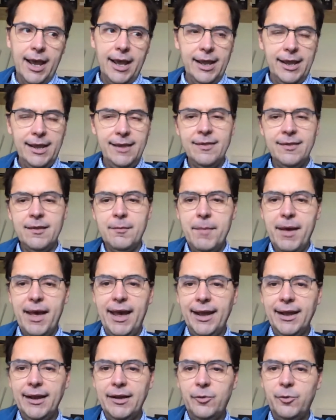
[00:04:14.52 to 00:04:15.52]
in the
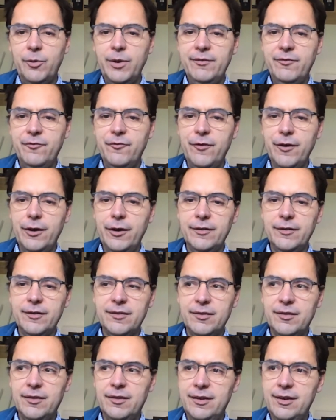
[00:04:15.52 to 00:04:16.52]
bank, we first
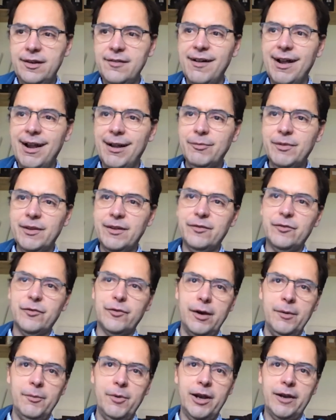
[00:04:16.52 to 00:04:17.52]
developed this
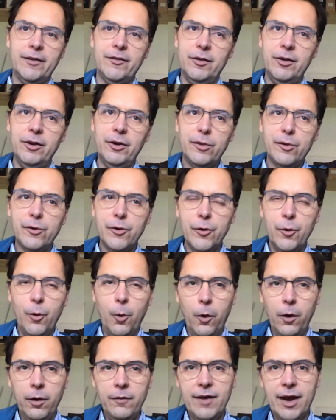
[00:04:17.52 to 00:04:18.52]
framework to look through
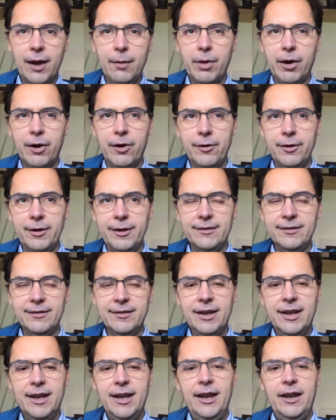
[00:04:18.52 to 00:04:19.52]
all of our borrowers,
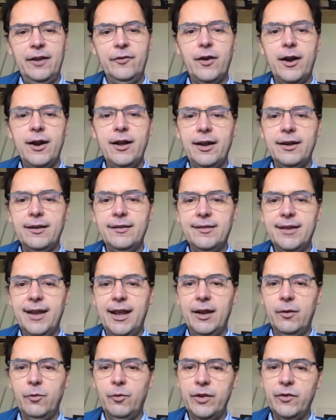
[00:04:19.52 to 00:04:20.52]
try to
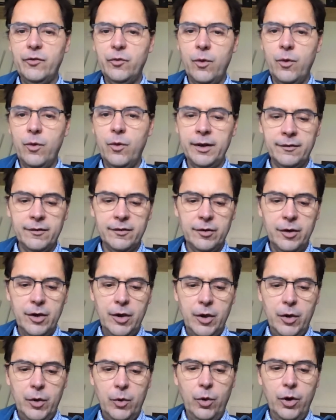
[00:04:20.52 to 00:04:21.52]
understand which ones
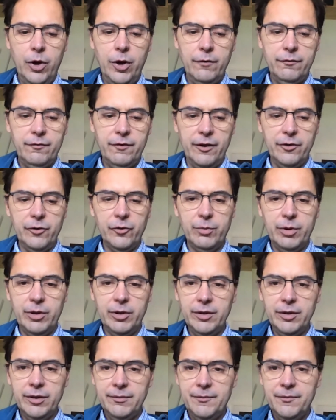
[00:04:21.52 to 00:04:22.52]
were
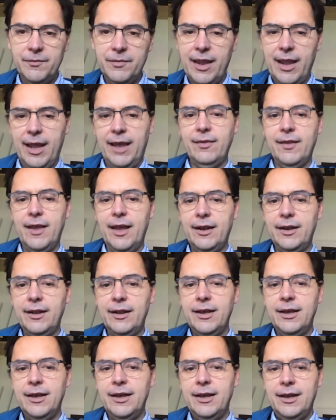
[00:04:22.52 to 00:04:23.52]
vulnerable, and
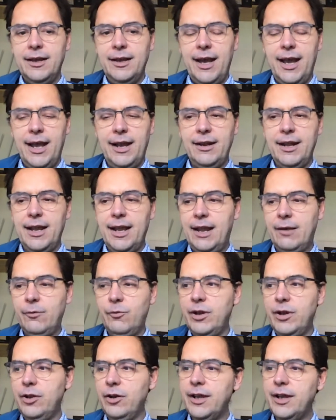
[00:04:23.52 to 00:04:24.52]
then and and
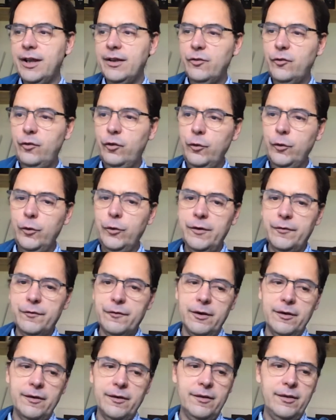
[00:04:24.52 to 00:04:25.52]
we look at two
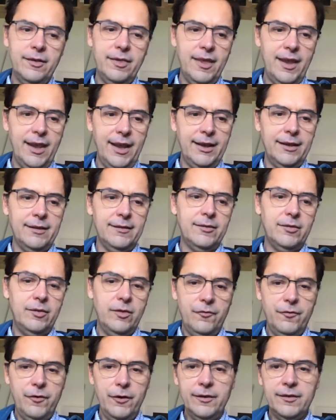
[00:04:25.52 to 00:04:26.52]
different things.
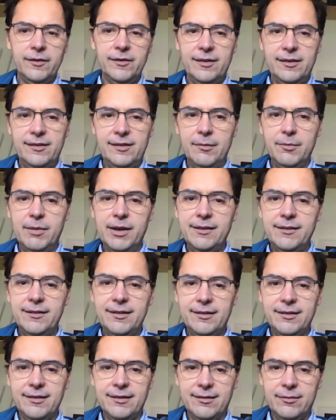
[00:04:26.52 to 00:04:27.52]
The first is the ability
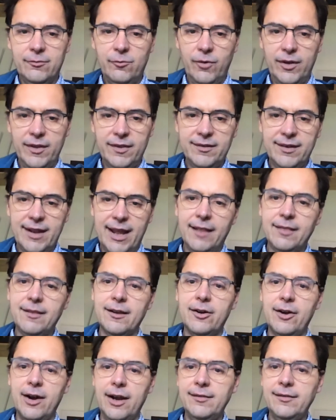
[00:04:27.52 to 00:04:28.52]
to withstand the
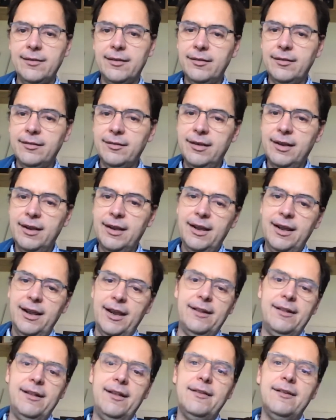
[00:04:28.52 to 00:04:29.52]
crisis,
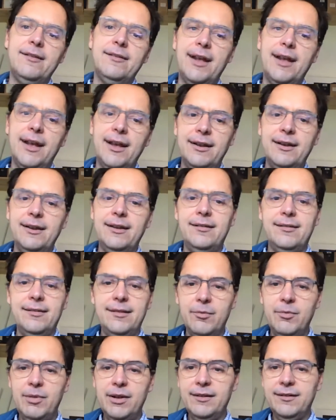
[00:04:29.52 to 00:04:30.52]
and then the second is the
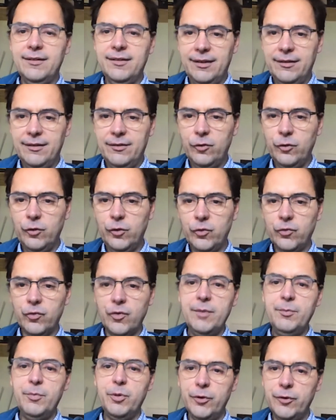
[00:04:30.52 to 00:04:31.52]
ability to
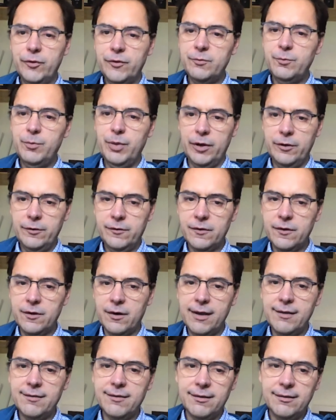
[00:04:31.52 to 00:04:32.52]
reboot
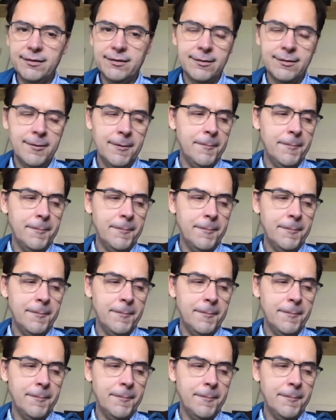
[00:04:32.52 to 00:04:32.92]
post-crisis.